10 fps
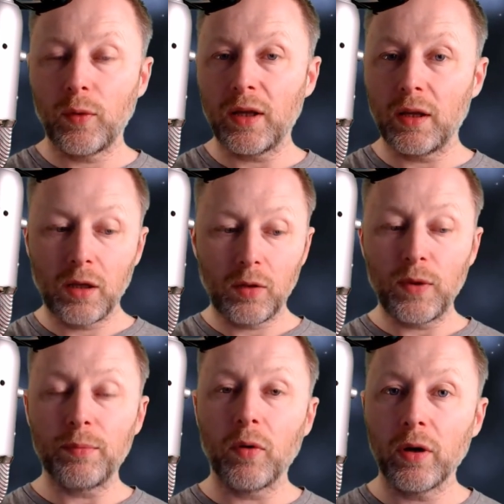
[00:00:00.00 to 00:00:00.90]
that went into
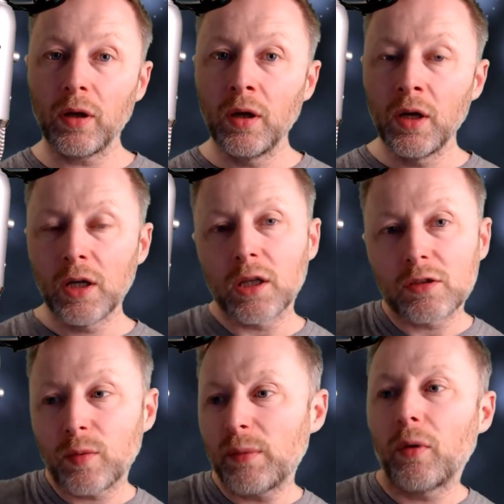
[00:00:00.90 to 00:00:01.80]
the wee boy.
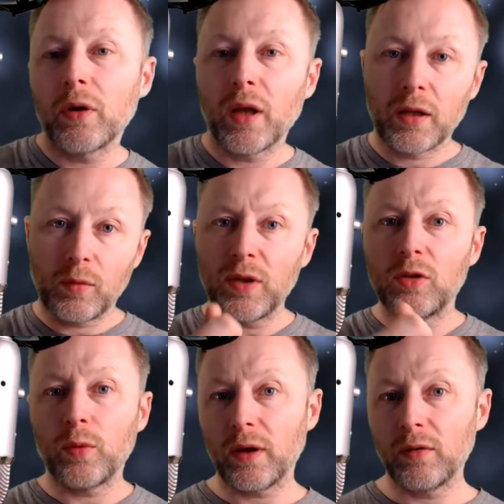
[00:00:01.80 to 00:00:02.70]
There's a wee boy that had a
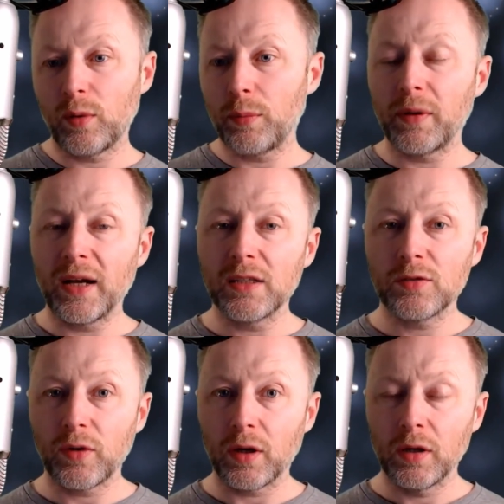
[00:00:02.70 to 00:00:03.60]
wee twig, a wee
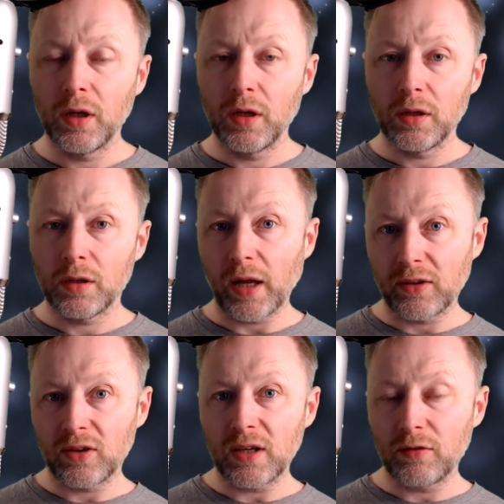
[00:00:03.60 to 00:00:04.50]
branch for a,
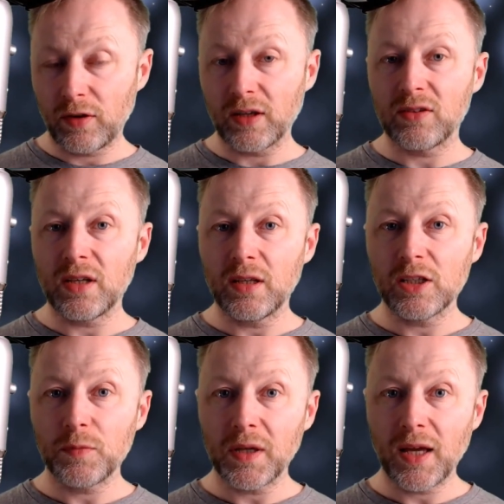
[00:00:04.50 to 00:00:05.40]
that a, tree, for a tree
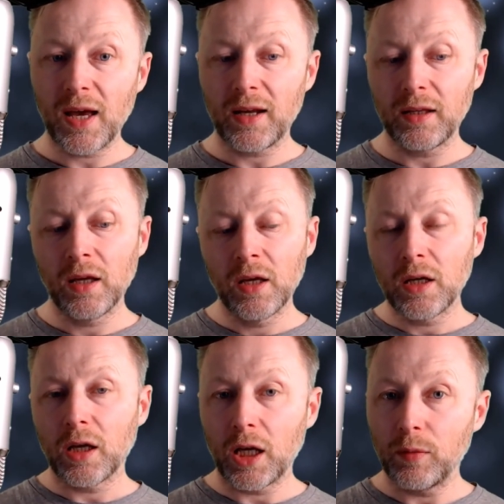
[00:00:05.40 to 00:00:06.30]
that he's been carrying,
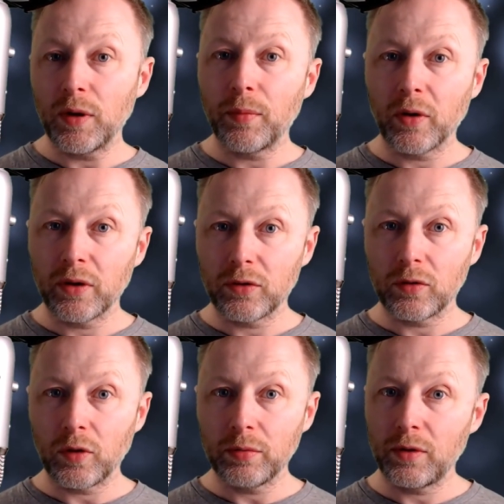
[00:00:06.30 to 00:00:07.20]
and the wee boy
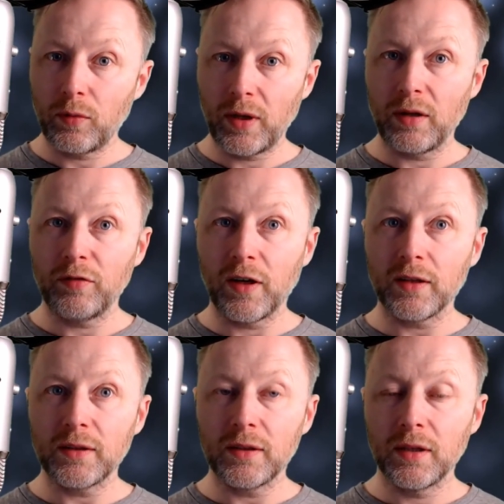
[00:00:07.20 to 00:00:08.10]
had dropped it when he
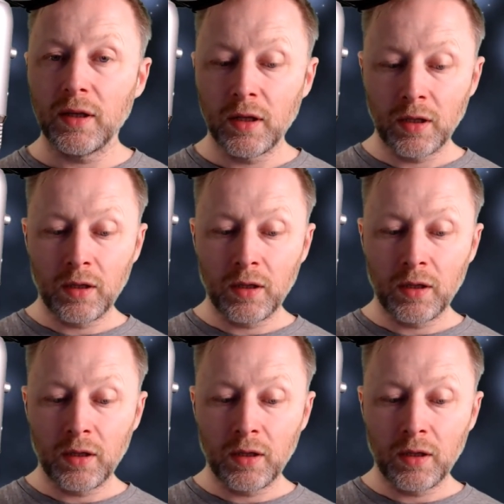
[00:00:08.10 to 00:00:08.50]
farted.